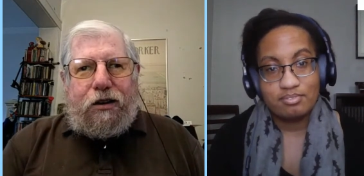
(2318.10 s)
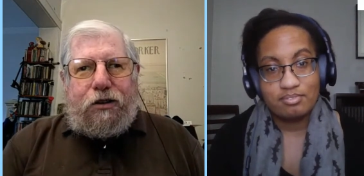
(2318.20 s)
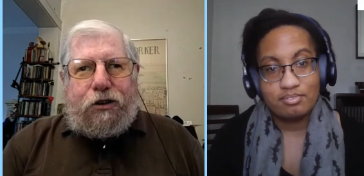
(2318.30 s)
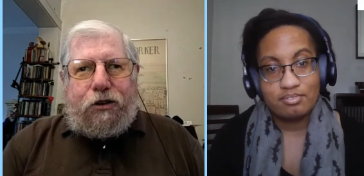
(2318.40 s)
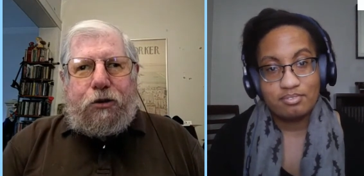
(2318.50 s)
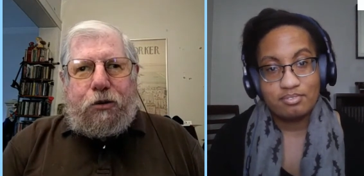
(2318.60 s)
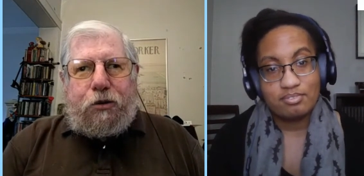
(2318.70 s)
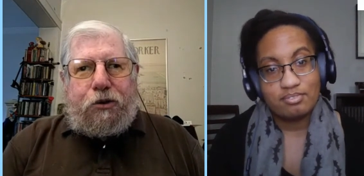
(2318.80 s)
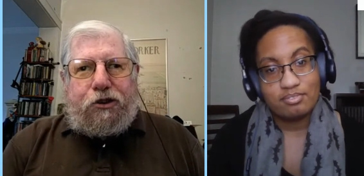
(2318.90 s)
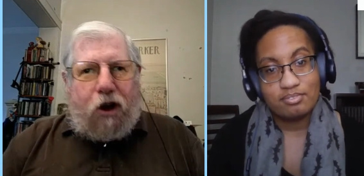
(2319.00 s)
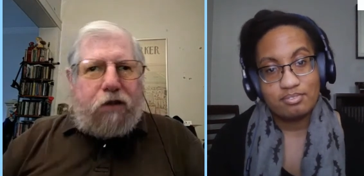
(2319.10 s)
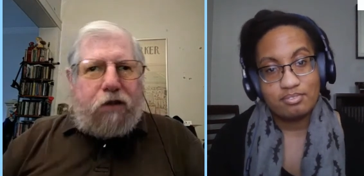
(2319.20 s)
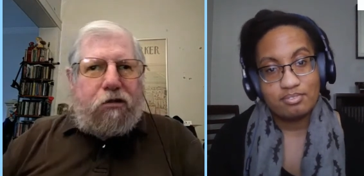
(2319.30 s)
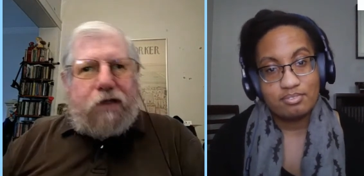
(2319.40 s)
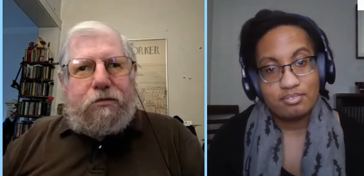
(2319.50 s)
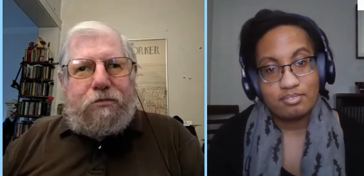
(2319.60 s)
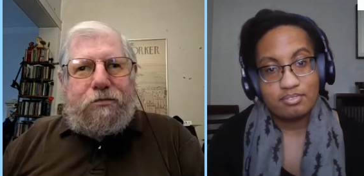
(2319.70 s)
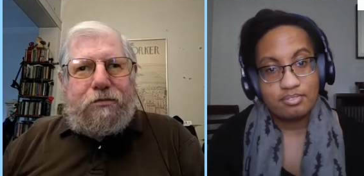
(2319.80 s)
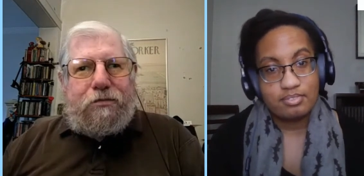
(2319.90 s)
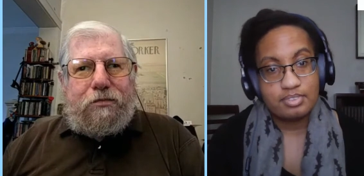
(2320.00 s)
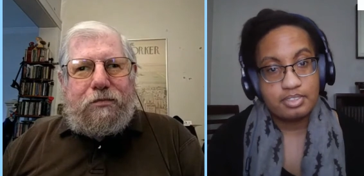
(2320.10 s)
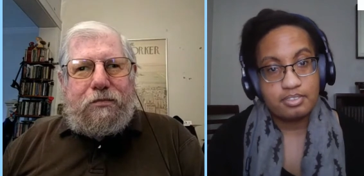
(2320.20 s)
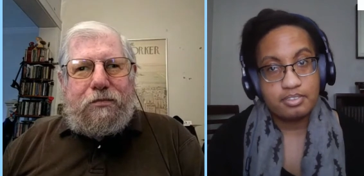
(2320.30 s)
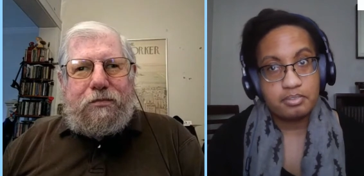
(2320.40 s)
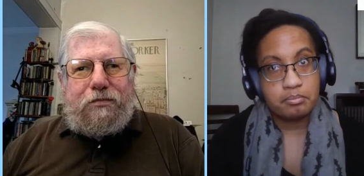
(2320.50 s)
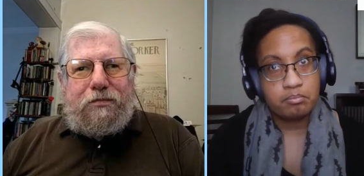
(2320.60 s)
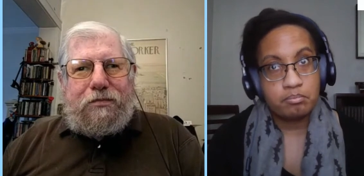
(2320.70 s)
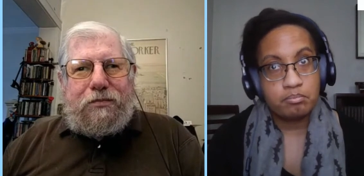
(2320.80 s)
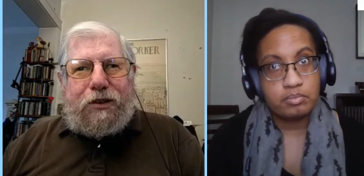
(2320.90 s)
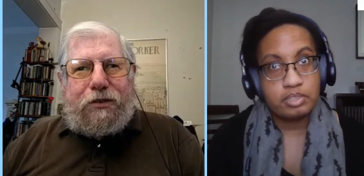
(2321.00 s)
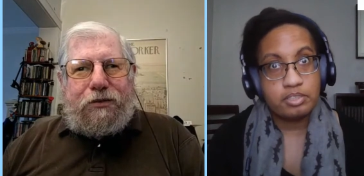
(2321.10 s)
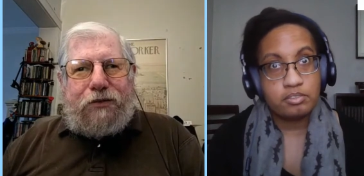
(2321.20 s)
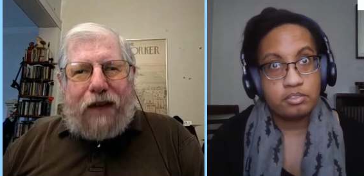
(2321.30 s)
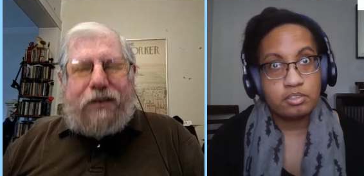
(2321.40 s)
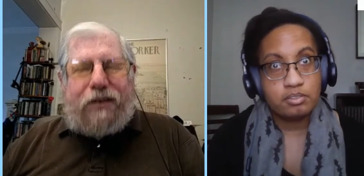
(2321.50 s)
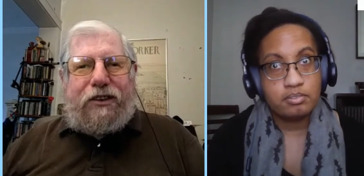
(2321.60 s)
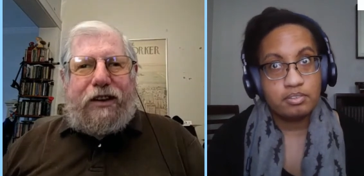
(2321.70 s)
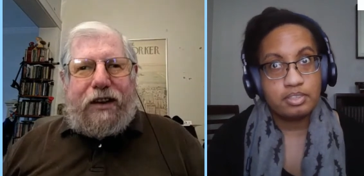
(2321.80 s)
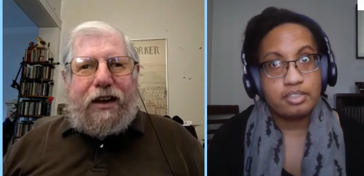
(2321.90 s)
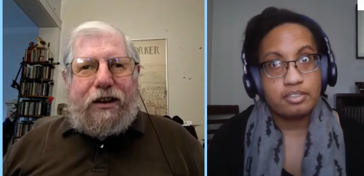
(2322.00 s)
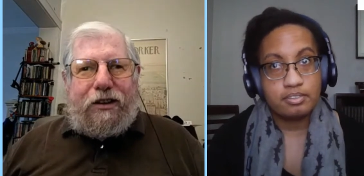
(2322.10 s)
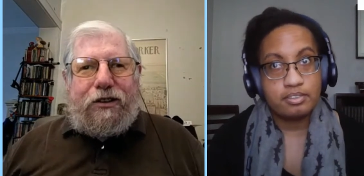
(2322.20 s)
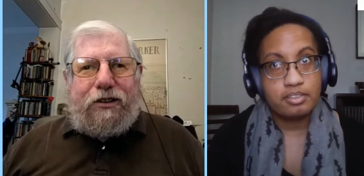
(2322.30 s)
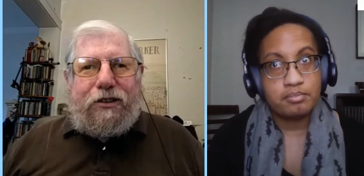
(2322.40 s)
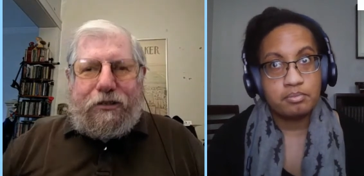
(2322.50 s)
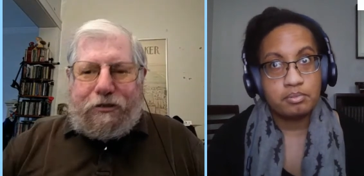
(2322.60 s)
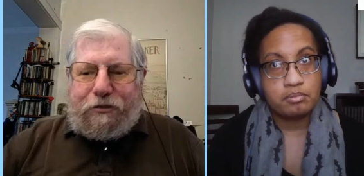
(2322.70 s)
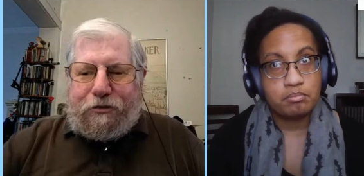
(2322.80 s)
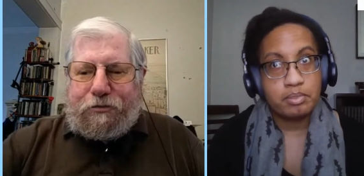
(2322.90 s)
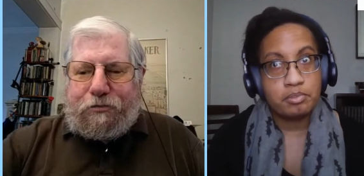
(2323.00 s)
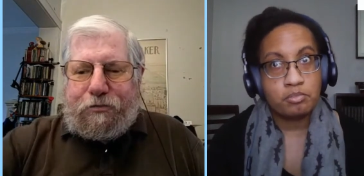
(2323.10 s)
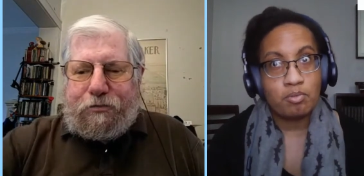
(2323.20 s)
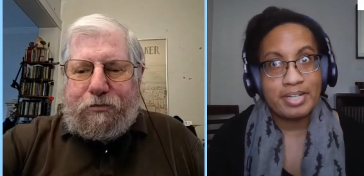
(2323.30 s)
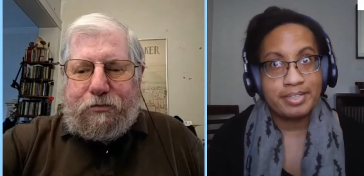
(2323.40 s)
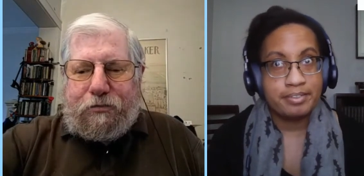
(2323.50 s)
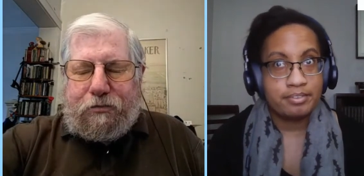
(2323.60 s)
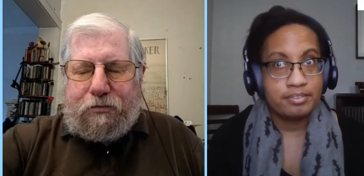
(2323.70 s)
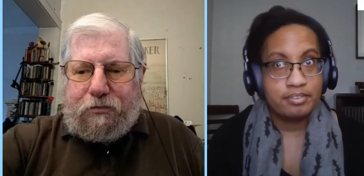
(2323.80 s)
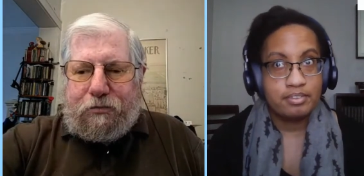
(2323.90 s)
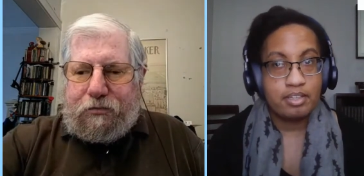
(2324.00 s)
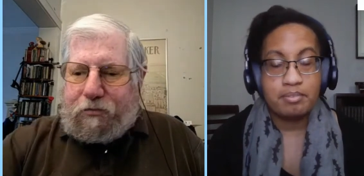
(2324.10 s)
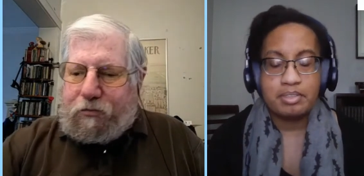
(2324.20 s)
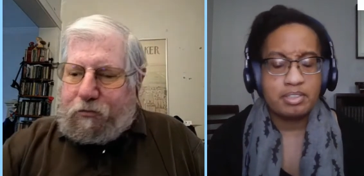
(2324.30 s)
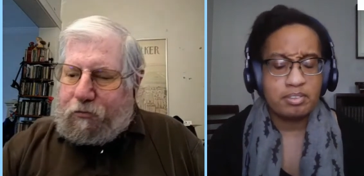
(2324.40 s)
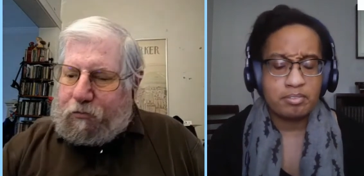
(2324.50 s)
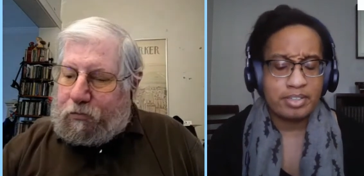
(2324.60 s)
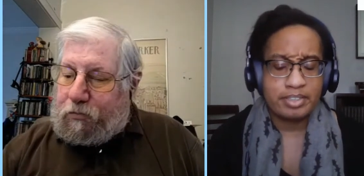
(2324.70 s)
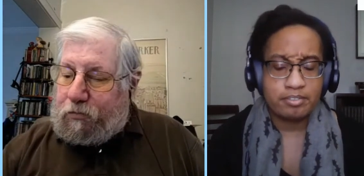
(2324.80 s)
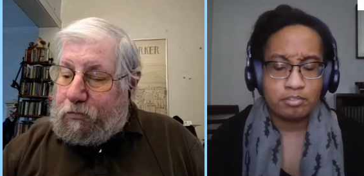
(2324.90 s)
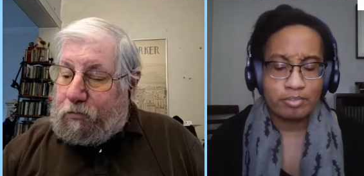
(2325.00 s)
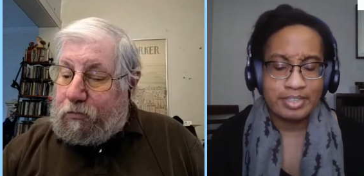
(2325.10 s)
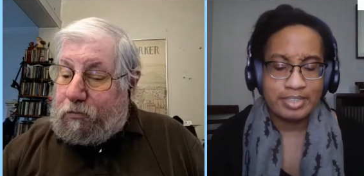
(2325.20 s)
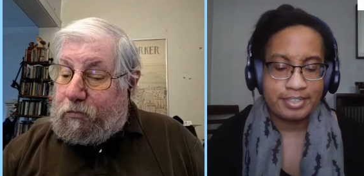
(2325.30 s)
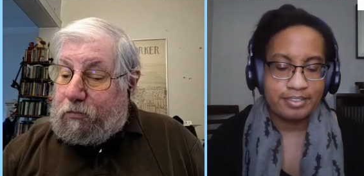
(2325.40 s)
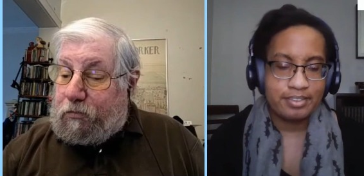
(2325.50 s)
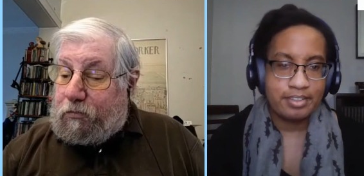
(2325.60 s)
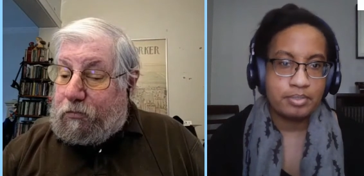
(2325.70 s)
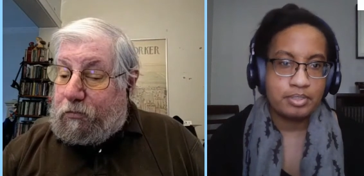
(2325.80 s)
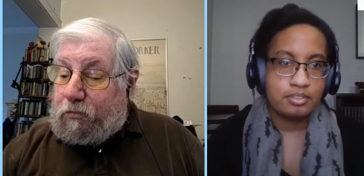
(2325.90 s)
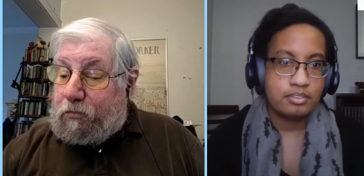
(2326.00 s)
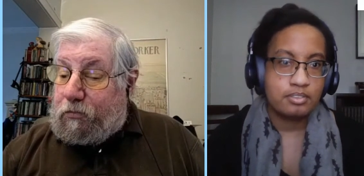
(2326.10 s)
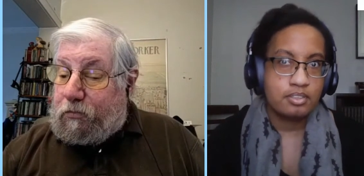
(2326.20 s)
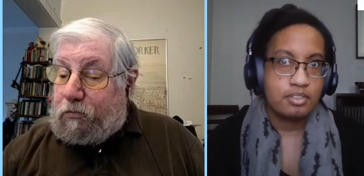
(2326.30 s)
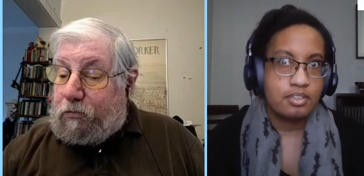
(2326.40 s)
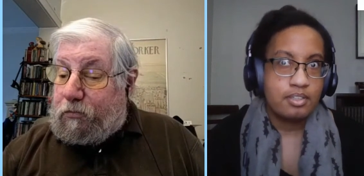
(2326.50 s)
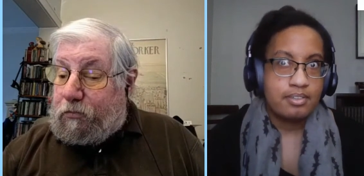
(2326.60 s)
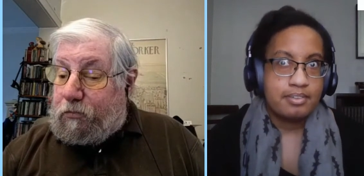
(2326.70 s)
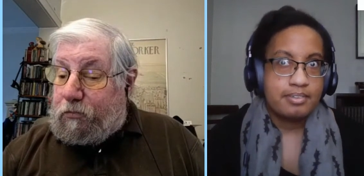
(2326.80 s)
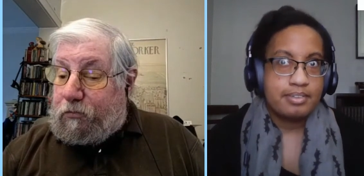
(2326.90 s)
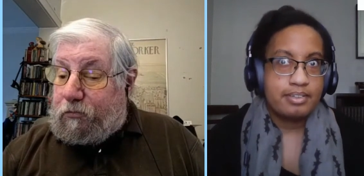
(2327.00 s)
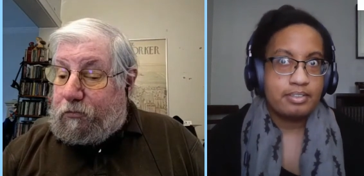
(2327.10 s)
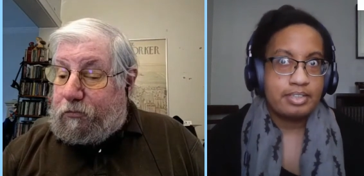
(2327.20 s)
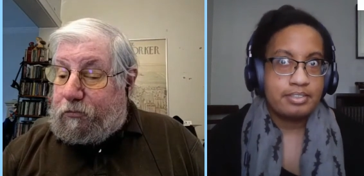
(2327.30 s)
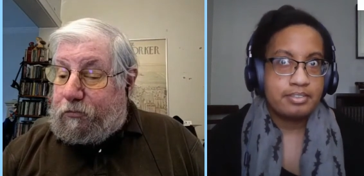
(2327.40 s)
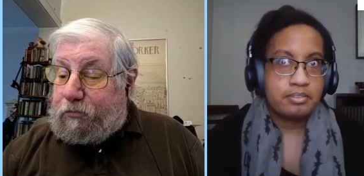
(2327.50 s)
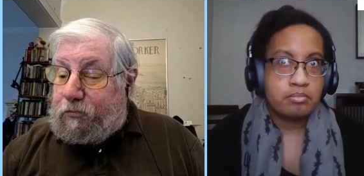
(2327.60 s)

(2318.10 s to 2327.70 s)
Speaker 1: to genre? Um, Fantasy it's, and. Yeah,
Speaker 2: it, was writing. I mean, not, not writing, it was reading. It was, and I